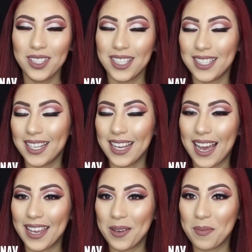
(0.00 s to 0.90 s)
So today
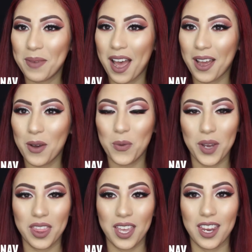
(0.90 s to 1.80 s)
I am back
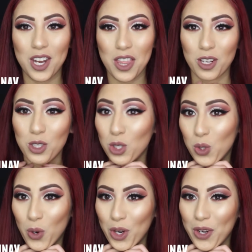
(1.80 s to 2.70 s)
with another
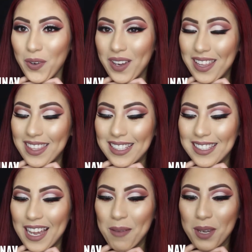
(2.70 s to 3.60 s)
tutorial, and this
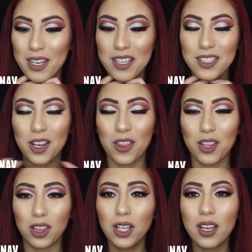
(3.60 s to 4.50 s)
time it is on
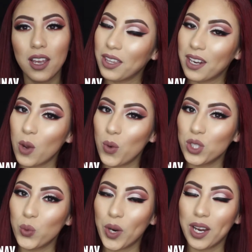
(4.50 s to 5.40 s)
the look that I
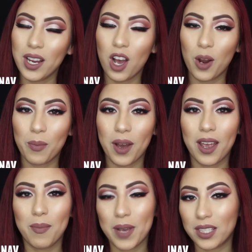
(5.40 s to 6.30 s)
was wearing on
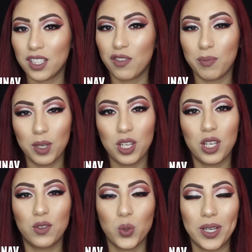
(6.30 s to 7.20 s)
my Best of
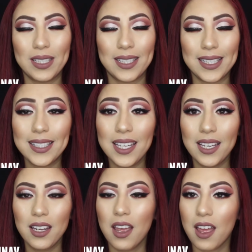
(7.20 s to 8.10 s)
Beauty of
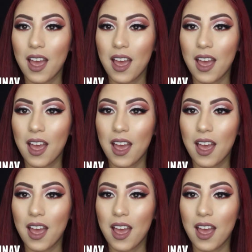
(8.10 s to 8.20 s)
2016.